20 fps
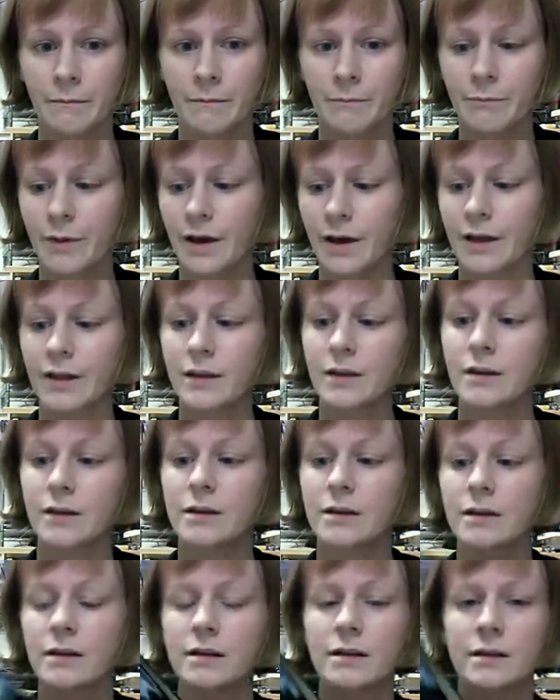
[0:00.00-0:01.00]
But
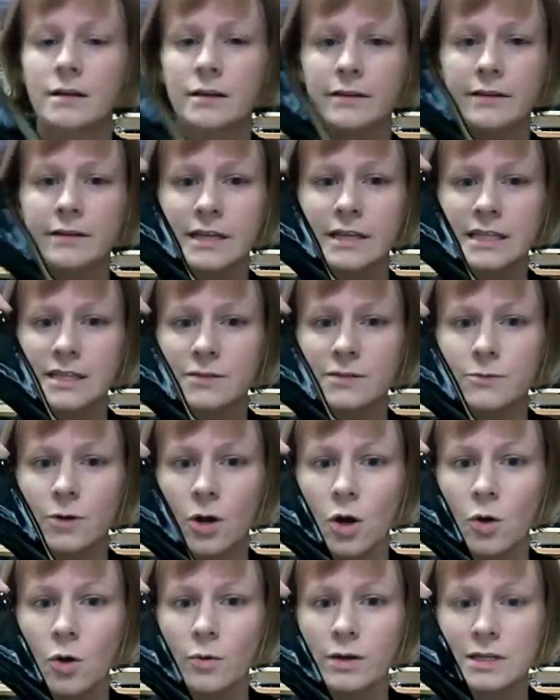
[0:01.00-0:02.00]
this
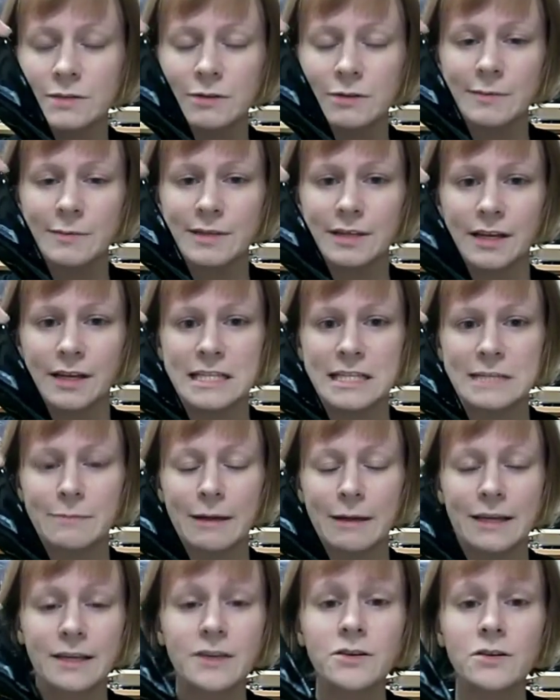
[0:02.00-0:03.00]
always rubs against
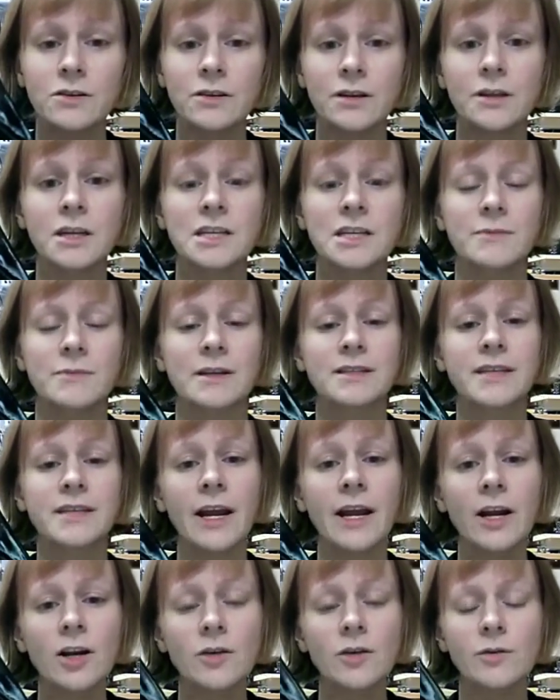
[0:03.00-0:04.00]
my heel, and it gives me a
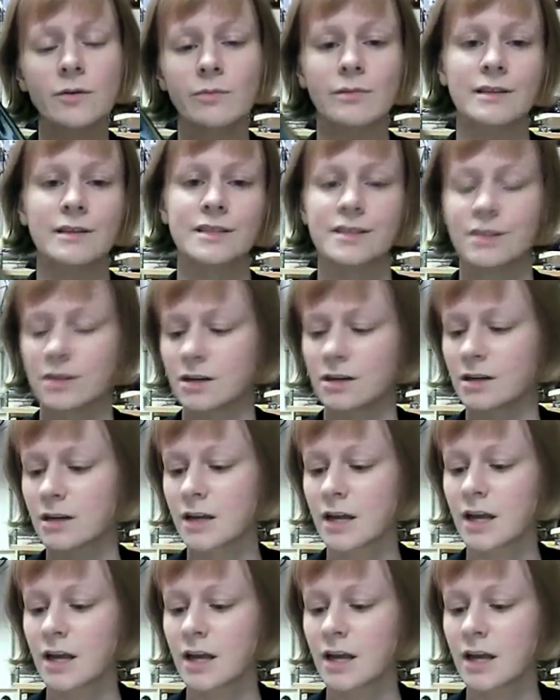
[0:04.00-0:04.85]
terrible blister.